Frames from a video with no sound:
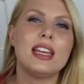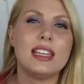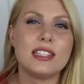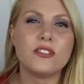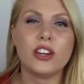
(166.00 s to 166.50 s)

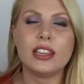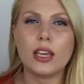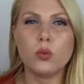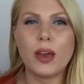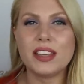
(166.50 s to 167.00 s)
It is very
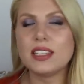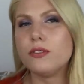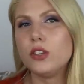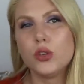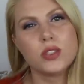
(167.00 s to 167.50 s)
lightweight.
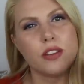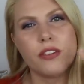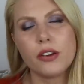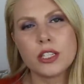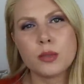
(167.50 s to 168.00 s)
If you use a
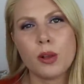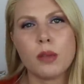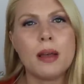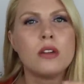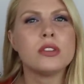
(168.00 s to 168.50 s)
very small
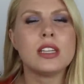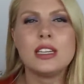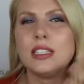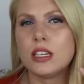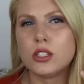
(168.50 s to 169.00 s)
amount,
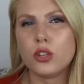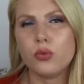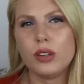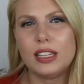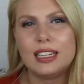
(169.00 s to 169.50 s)
it does
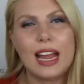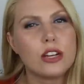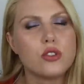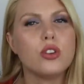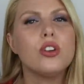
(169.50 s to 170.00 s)
look really
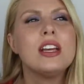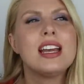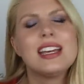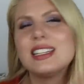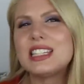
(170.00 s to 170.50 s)
natural.
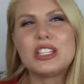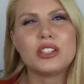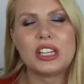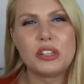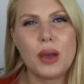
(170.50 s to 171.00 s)
It doesn't
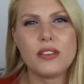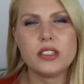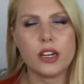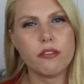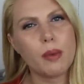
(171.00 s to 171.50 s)
look like you have a
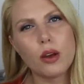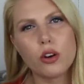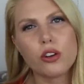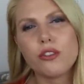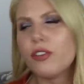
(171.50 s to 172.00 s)
ton of
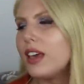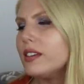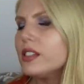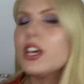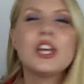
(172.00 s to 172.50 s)
powder on your
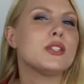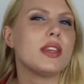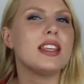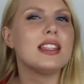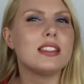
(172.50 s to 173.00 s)
face.
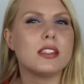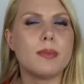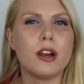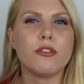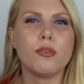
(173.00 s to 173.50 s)
So I think this is
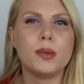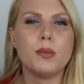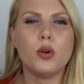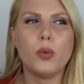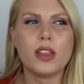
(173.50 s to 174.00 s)
better for
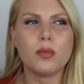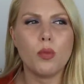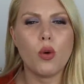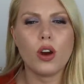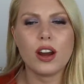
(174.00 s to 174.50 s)
people with
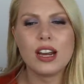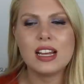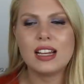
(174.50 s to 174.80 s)
more